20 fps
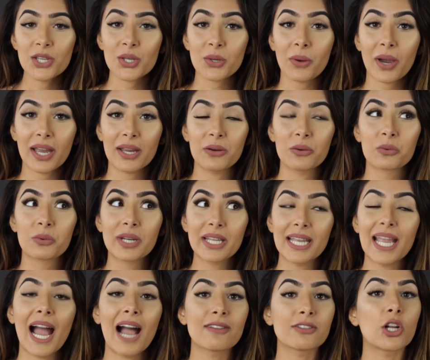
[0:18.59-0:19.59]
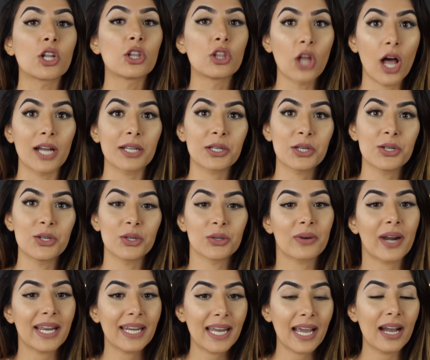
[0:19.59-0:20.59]
So I really have a lot to do
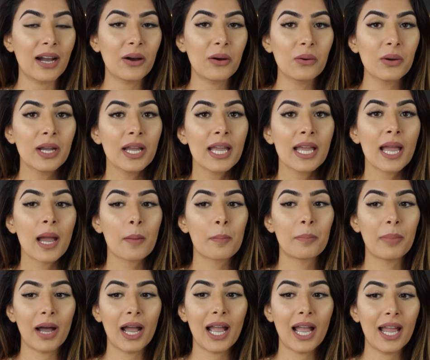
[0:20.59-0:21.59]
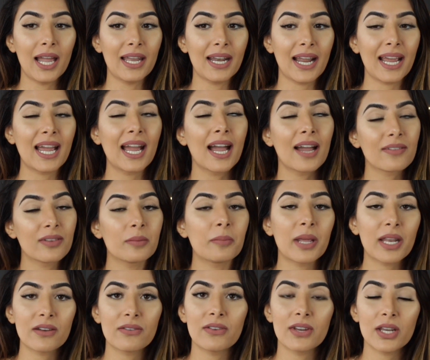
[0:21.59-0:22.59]
right now, but I haven't
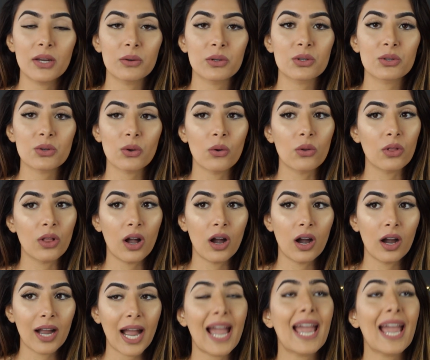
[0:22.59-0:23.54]
made a video in so long.